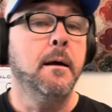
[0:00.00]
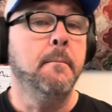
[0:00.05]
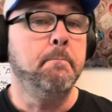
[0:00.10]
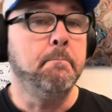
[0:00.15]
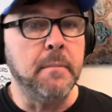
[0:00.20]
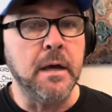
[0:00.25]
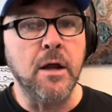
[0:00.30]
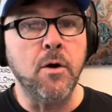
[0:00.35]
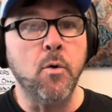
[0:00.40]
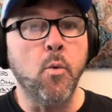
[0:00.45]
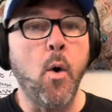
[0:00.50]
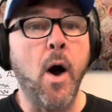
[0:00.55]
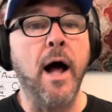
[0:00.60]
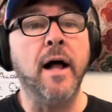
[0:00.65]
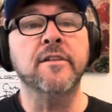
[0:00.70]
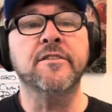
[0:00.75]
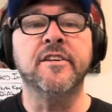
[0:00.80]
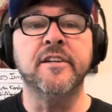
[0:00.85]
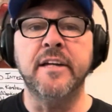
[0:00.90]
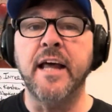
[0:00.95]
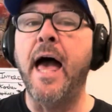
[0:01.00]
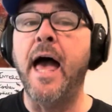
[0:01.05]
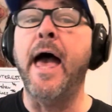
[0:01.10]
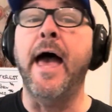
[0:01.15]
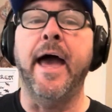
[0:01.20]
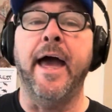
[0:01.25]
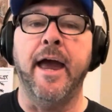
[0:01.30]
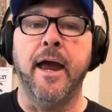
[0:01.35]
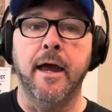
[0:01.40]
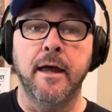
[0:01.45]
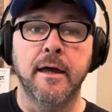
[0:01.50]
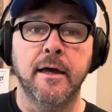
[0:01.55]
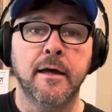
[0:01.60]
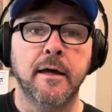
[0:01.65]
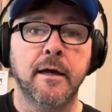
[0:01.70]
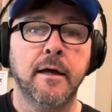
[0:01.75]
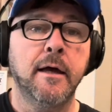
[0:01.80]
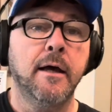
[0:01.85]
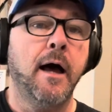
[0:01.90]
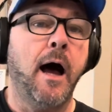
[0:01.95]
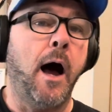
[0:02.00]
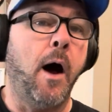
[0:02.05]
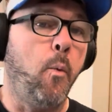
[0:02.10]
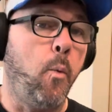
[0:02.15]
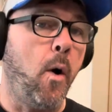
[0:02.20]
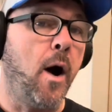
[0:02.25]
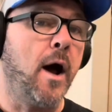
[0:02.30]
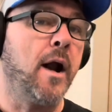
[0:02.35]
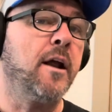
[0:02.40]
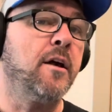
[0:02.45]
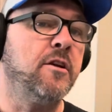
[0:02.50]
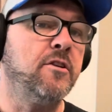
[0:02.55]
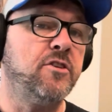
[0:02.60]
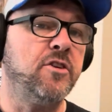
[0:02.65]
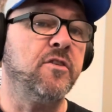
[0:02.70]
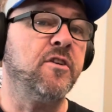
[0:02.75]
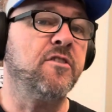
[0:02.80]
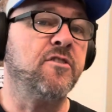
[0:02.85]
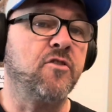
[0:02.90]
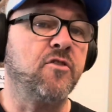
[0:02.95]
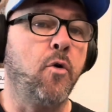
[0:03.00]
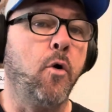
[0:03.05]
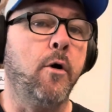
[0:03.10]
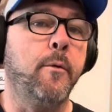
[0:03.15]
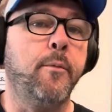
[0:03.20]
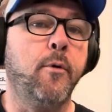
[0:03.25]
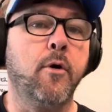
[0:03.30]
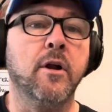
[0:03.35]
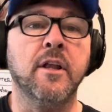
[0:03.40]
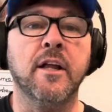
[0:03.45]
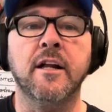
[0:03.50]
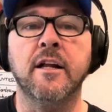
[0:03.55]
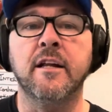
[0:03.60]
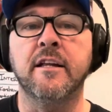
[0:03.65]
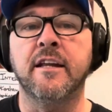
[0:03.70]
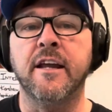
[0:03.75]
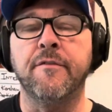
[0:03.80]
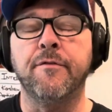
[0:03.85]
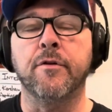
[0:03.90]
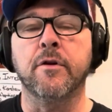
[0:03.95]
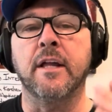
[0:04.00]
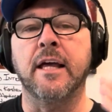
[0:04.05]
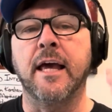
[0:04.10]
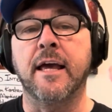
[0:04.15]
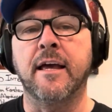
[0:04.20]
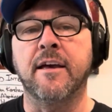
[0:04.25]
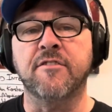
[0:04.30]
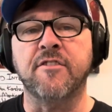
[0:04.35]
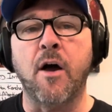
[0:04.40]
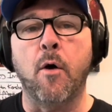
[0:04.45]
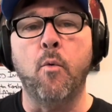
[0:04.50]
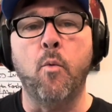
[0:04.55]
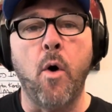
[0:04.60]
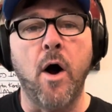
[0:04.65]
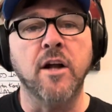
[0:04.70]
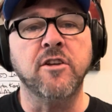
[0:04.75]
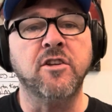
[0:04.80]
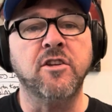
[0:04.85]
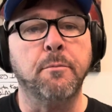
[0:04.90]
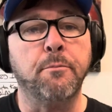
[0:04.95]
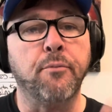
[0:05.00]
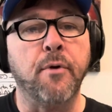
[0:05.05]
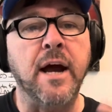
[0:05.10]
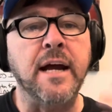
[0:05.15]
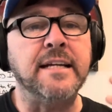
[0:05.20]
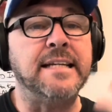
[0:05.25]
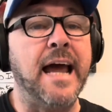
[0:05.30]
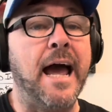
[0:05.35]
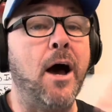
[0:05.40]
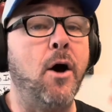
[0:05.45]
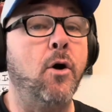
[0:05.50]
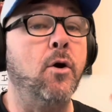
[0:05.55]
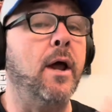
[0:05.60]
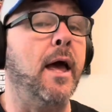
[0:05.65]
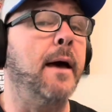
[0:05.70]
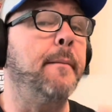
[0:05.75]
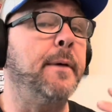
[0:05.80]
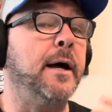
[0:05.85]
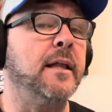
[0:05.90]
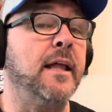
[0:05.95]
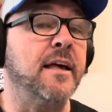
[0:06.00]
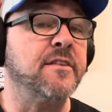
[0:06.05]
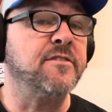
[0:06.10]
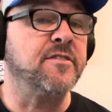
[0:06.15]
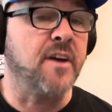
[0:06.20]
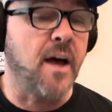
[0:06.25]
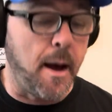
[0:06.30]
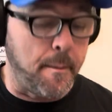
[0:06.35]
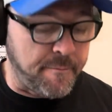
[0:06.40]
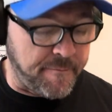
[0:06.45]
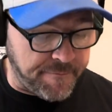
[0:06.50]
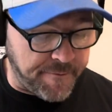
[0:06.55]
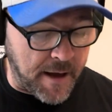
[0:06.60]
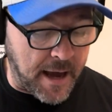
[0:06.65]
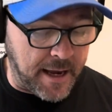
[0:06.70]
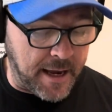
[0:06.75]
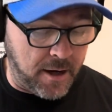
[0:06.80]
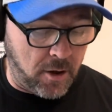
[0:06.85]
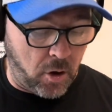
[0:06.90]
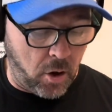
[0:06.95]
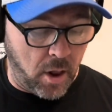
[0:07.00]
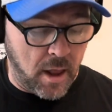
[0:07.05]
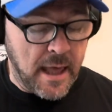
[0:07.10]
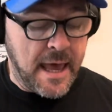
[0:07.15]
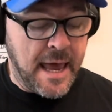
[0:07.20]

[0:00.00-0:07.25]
Meanwhile, today, I want to do the scoreboard a little differently because I want to break down MLS Cup final.